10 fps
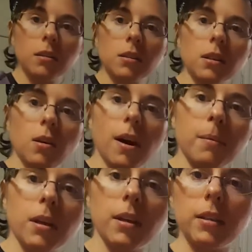So
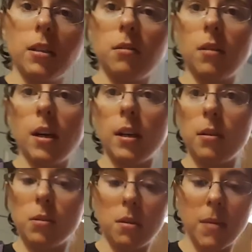I'm going to
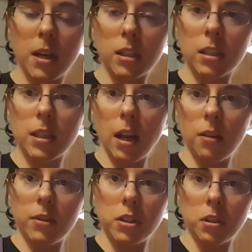use the magic of
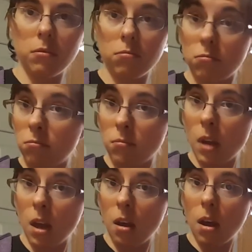television,
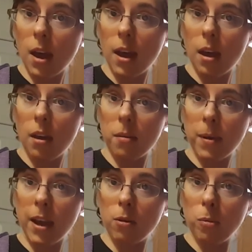and the
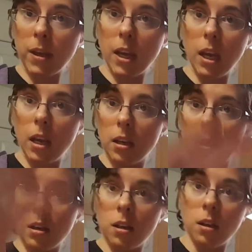pan will be
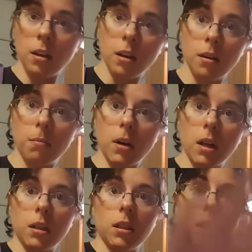heated
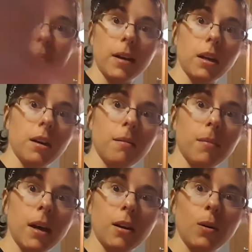by the time I come back